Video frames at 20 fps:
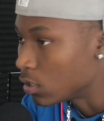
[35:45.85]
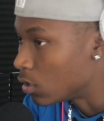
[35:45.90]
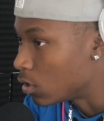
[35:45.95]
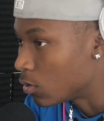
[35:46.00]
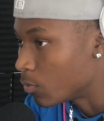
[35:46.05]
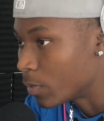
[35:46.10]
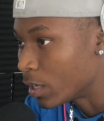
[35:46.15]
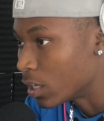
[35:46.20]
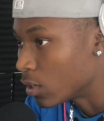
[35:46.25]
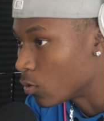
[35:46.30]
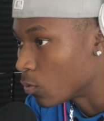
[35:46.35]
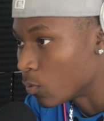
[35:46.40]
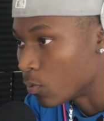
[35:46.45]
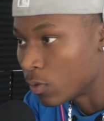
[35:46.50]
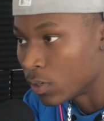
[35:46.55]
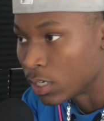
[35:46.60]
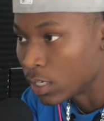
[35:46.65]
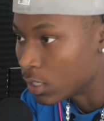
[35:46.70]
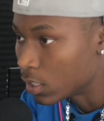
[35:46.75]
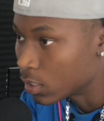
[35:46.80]
don't matter
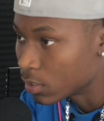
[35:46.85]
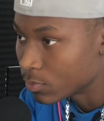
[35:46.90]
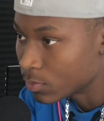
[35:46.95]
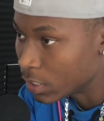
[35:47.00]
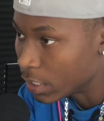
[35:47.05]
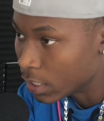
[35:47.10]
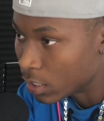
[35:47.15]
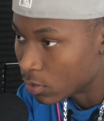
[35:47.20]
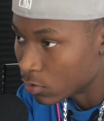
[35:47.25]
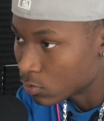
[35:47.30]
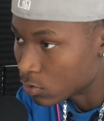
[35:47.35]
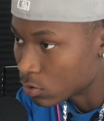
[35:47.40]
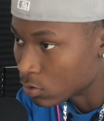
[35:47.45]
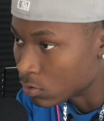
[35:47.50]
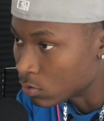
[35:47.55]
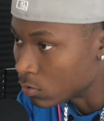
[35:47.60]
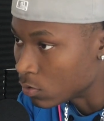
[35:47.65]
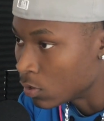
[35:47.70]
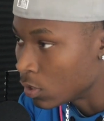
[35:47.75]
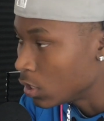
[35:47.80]
what it come down
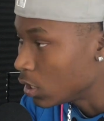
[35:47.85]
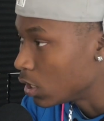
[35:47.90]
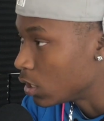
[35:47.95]
to.